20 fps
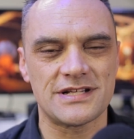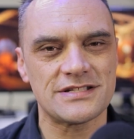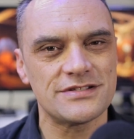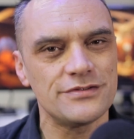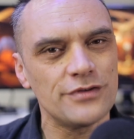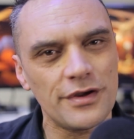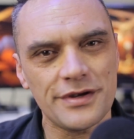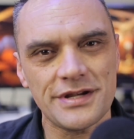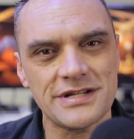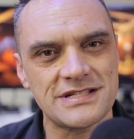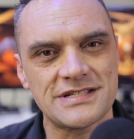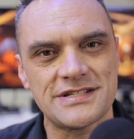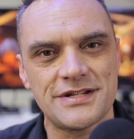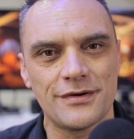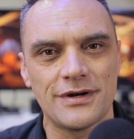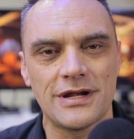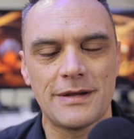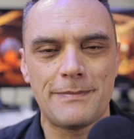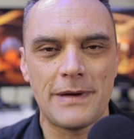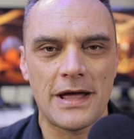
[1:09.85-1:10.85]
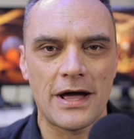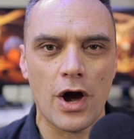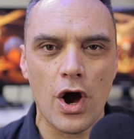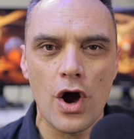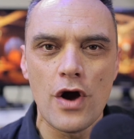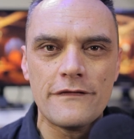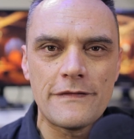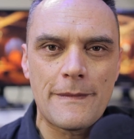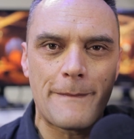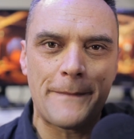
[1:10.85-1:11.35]
It's not necessarily about
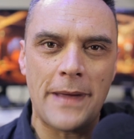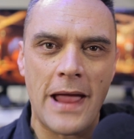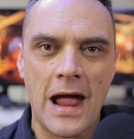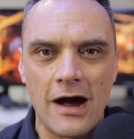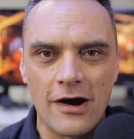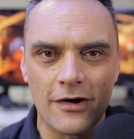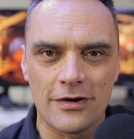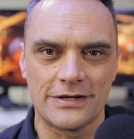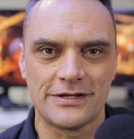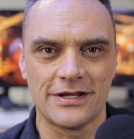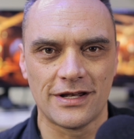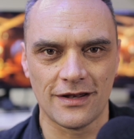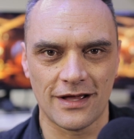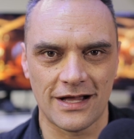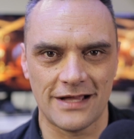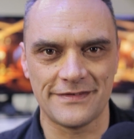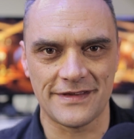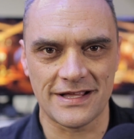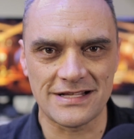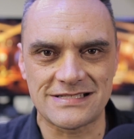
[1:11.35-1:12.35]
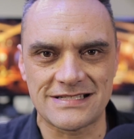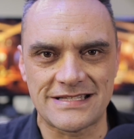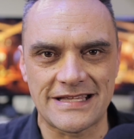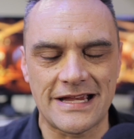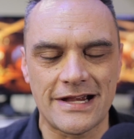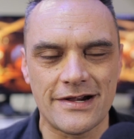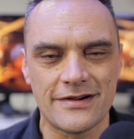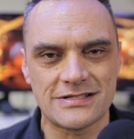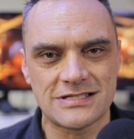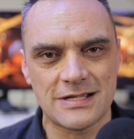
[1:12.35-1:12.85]
overpowering the light that's
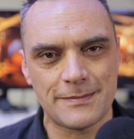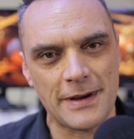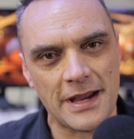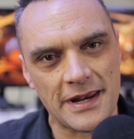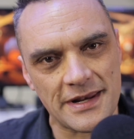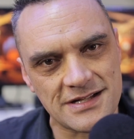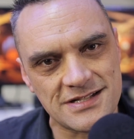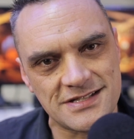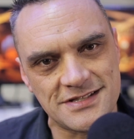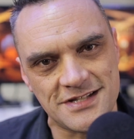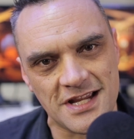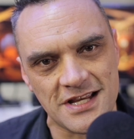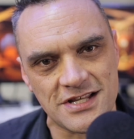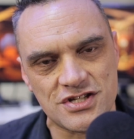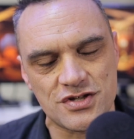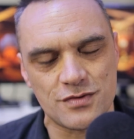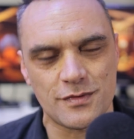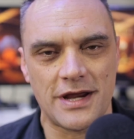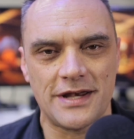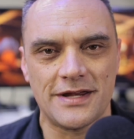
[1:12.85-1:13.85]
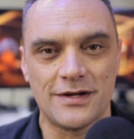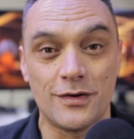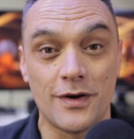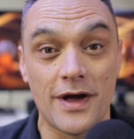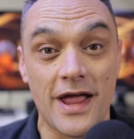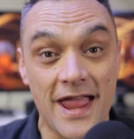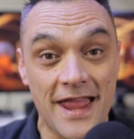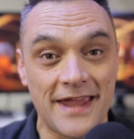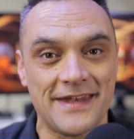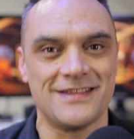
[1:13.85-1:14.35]
there, it's about accentuating
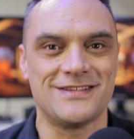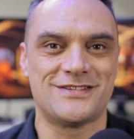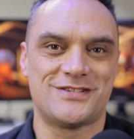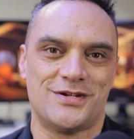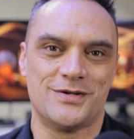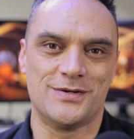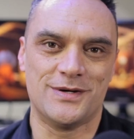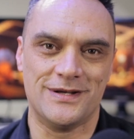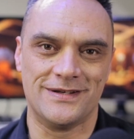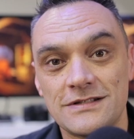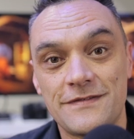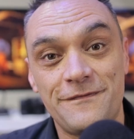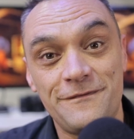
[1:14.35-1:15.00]
or adding to it.